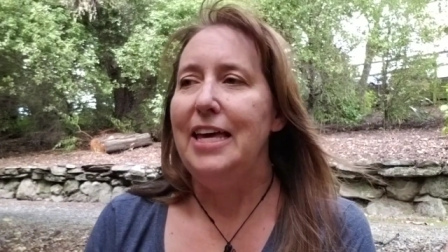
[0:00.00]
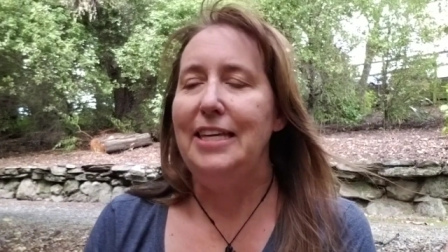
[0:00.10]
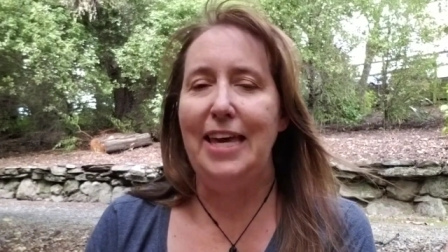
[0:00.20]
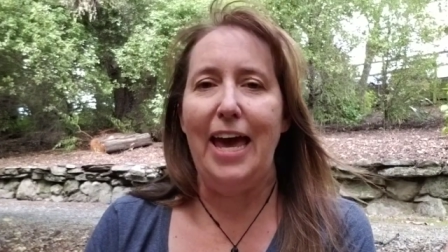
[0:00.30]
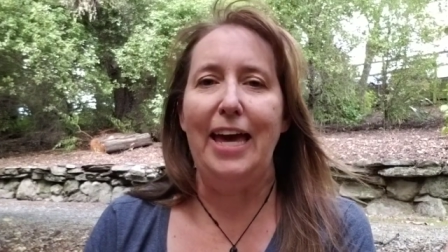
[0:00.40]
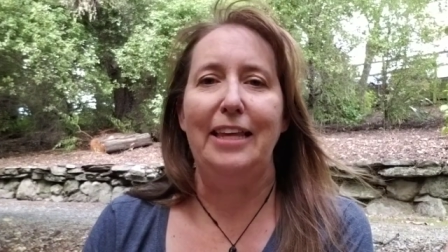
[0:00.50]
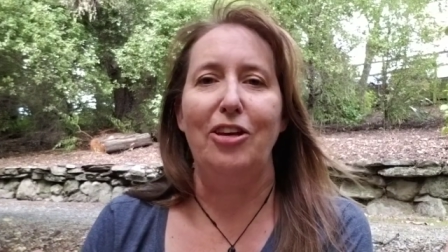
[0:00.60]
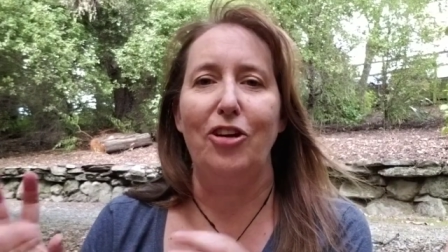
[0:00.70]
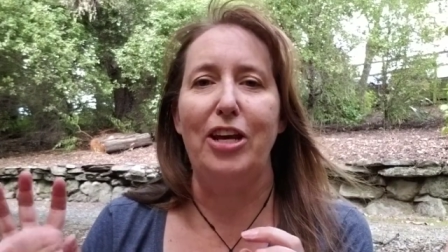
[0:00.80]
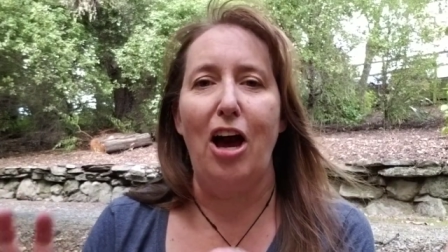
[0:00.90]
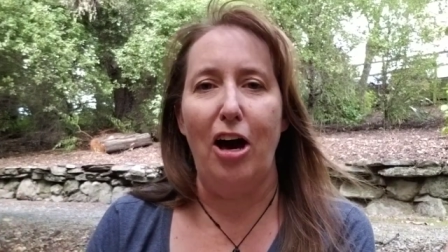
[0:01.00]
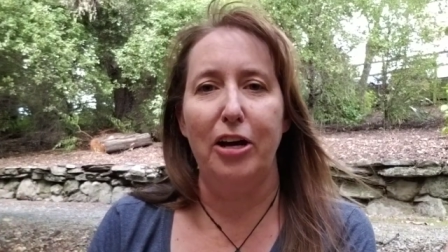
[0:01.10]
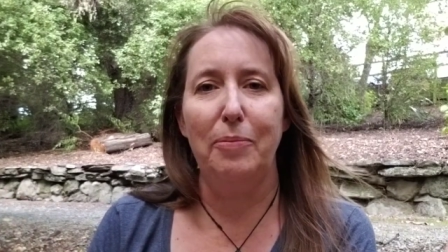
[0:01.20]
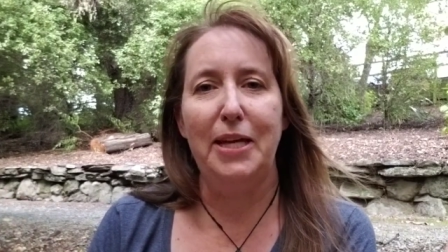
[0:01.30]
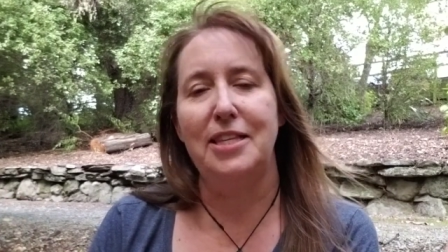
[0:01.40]
yay, they're going to
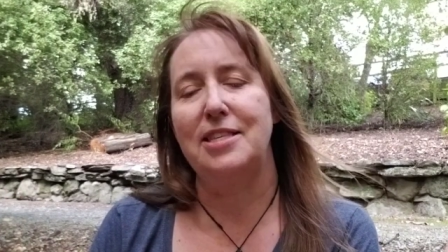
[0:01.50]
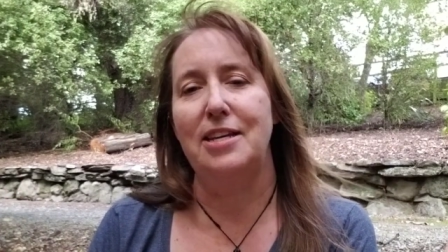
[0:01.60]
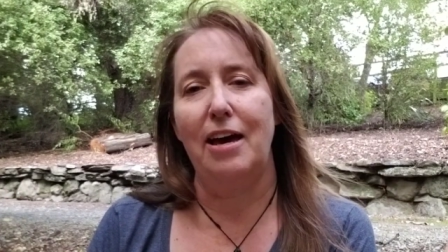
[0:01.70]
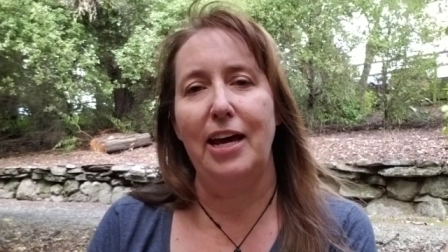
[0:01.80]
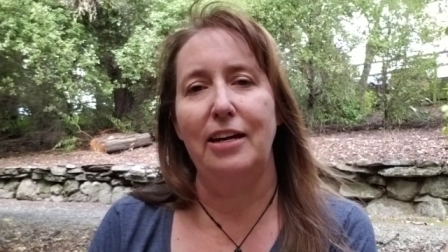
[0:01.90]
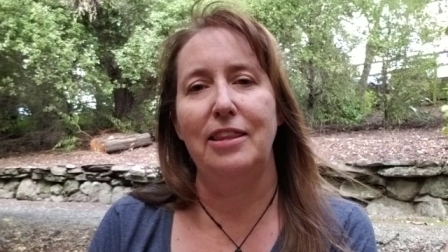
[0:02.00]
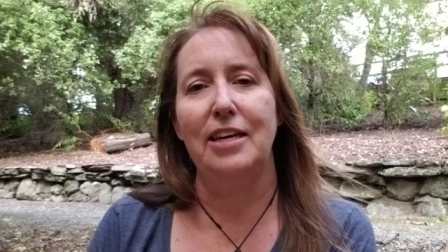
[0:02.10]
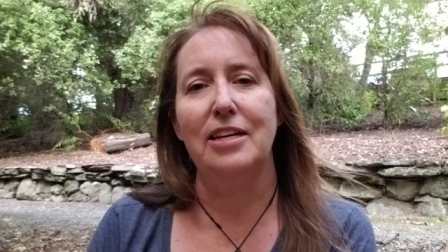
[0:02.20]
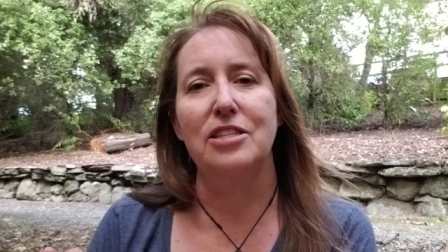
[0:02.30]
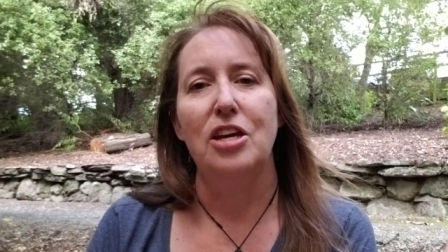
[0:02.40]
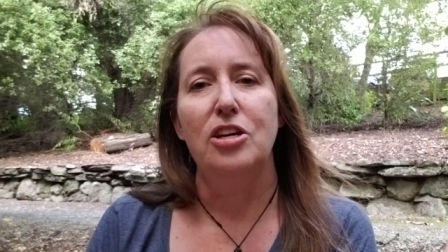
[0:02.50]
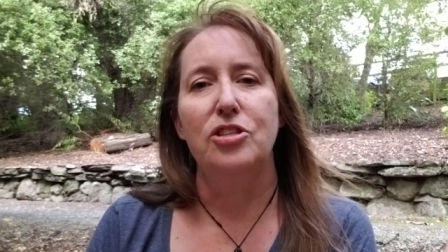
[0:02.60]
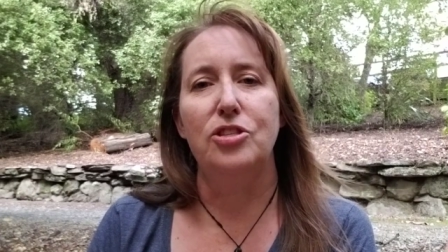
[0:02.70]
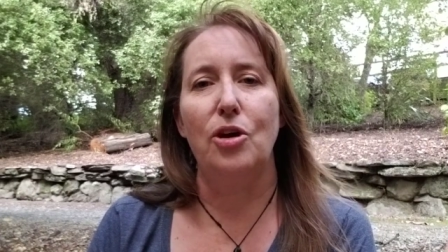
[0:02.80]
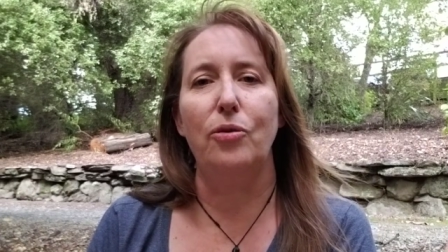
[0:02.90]
automate the snot out of things
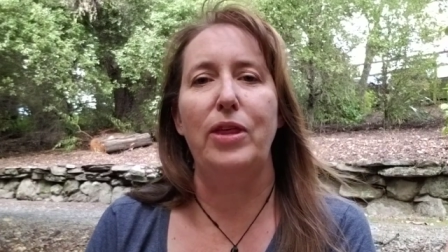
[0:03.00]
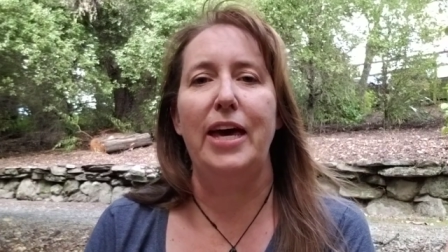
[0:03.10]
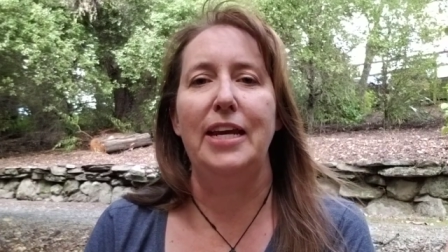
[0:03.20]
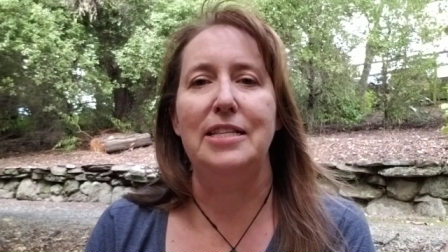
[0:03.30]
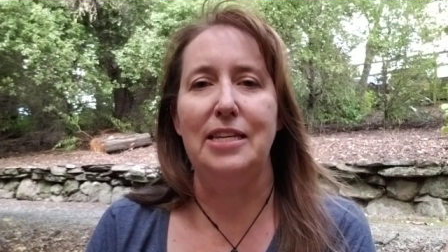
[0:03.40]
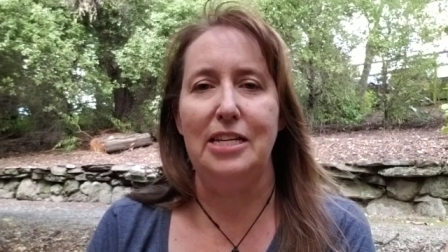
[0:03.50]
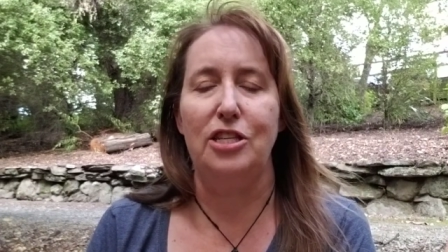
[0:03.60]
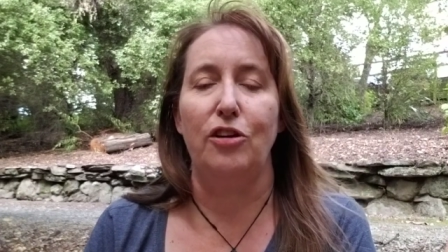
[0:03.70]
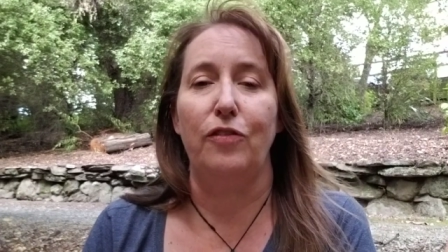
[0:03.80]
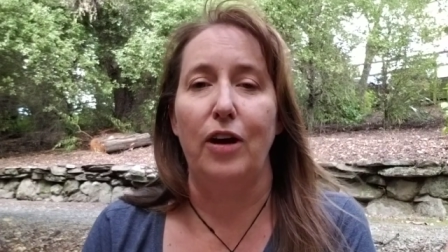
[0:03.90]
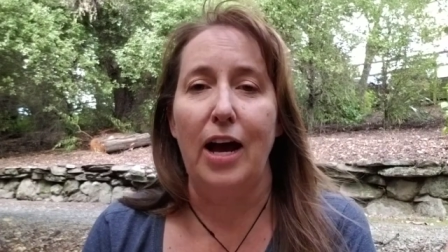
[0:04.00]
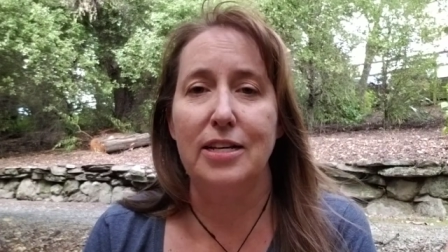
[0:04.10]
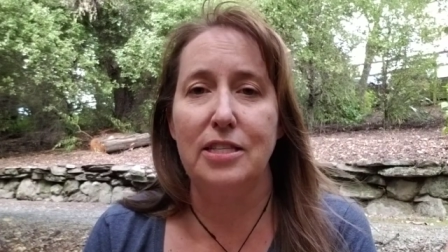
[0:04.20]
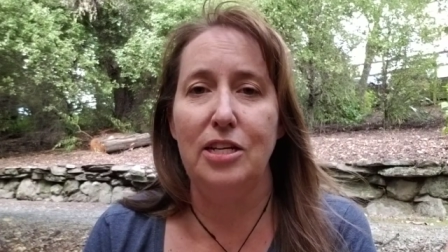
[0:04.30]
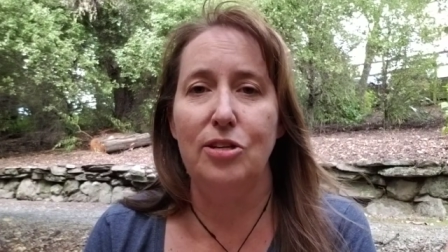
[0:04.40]
so that it's easier for
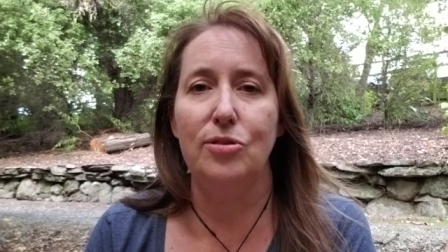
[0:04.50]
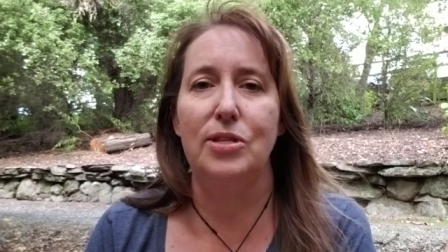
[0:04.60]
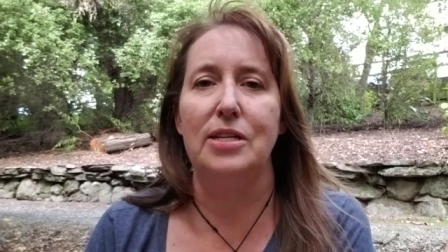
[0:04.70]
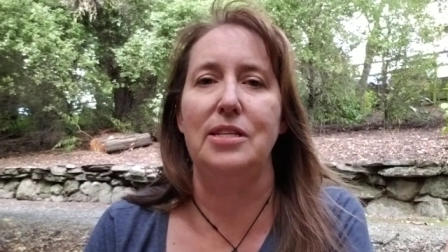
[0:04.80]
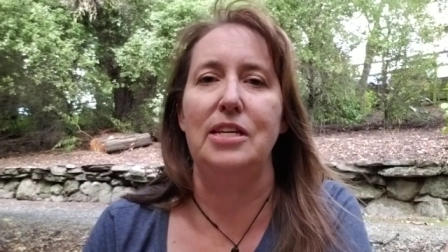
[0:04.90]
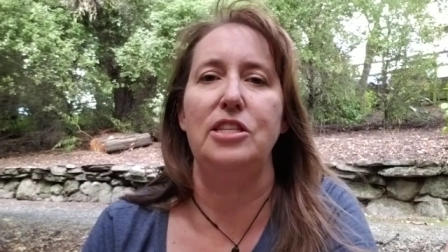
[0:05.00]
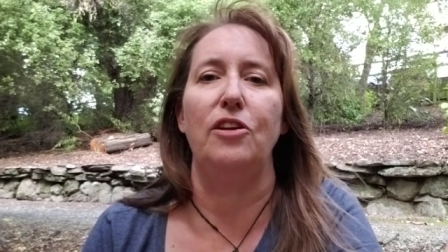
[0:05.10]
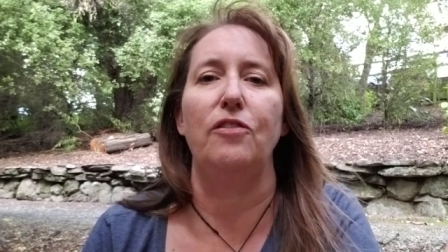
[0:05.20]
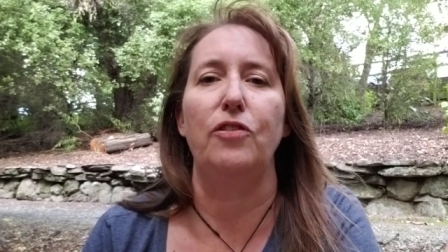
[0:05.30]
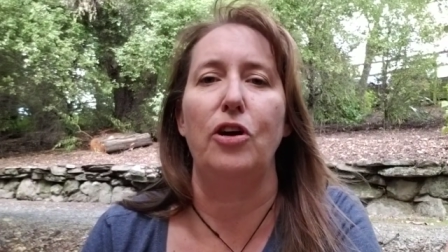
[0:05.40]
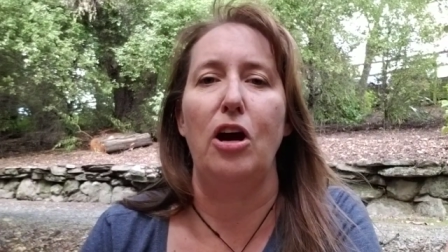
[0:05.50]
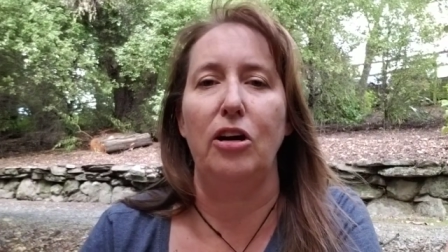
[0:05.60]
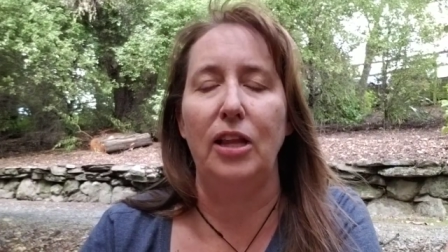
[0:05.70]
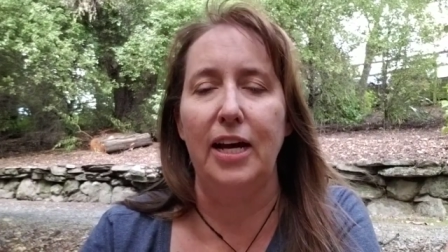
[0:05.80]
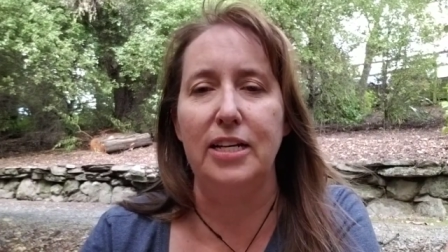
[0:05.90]
us to use, it's easier for our
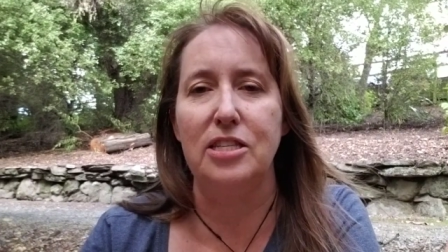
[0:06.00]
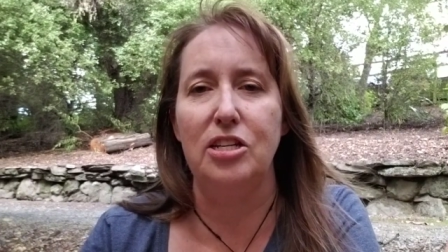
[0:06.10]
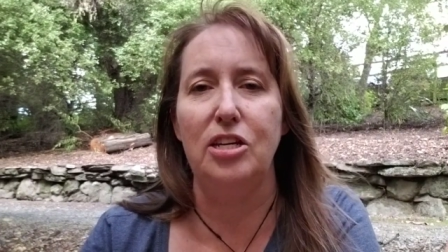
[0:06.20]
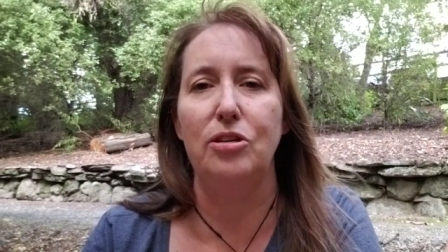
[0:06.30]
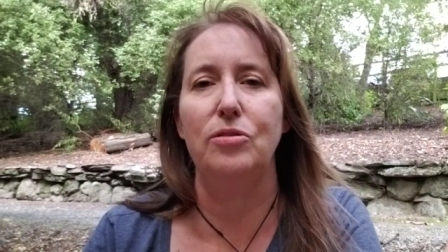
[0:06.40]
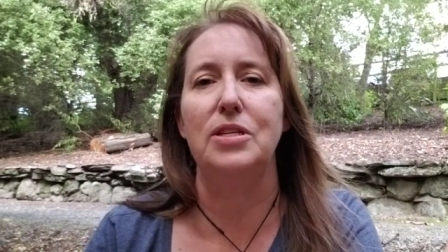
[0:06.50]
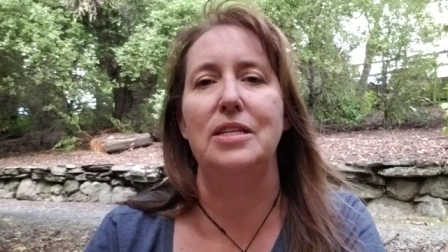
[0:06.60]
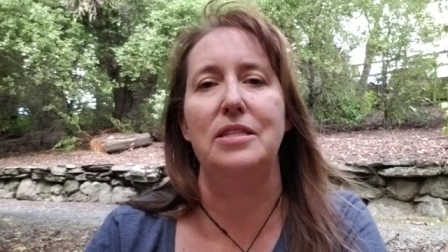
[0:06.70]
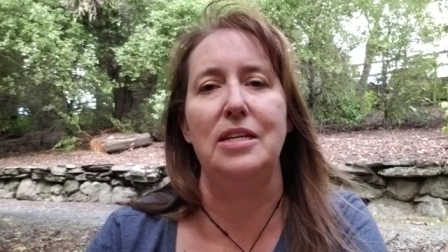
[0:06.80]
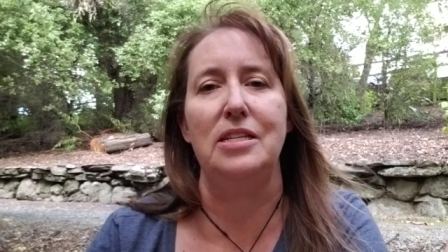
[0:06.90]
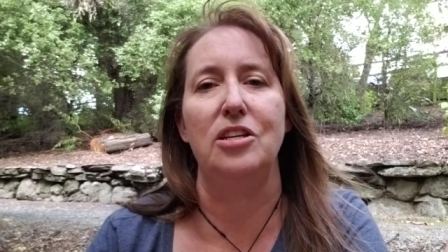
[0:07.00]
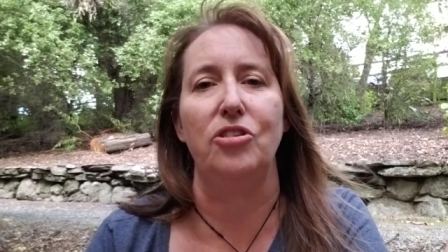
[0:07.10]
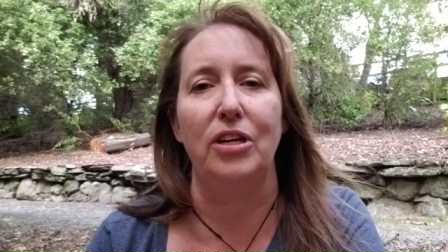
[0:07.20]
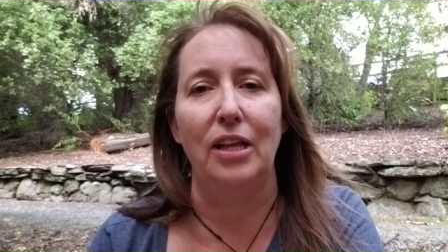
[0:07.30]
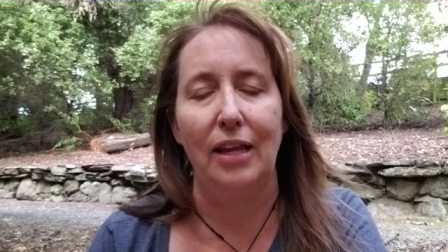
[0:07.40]
clients to use, it's easier
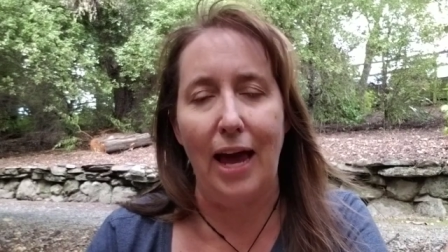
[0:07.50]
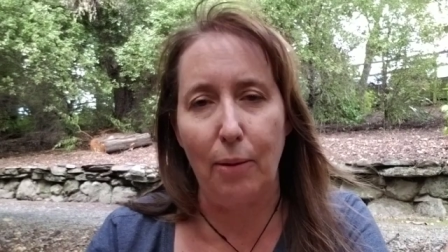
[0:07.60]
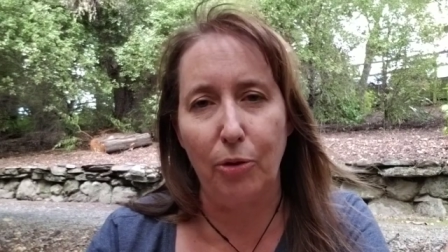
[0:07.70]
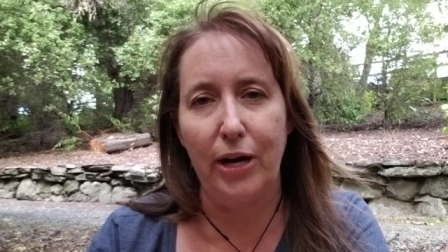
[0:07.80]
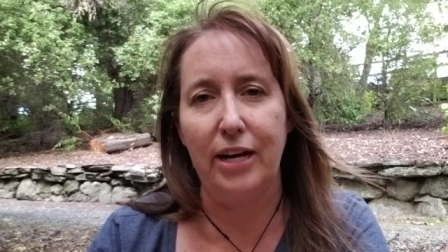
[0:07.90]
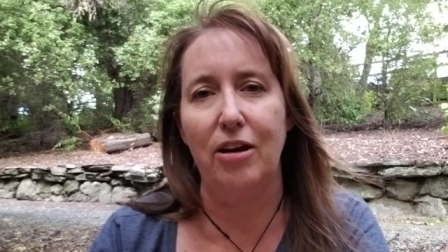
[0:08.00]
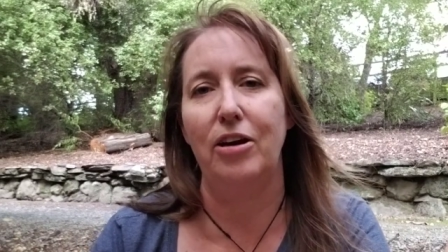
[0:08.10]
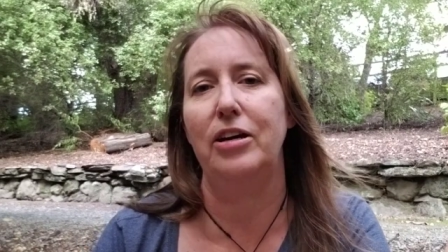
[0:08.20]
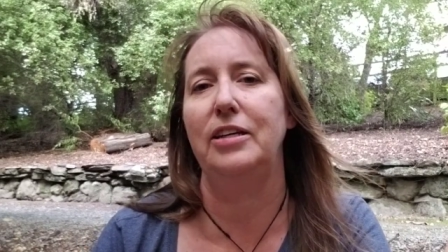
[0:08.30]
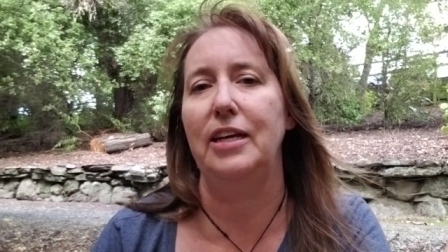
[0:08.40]
to collaborate on,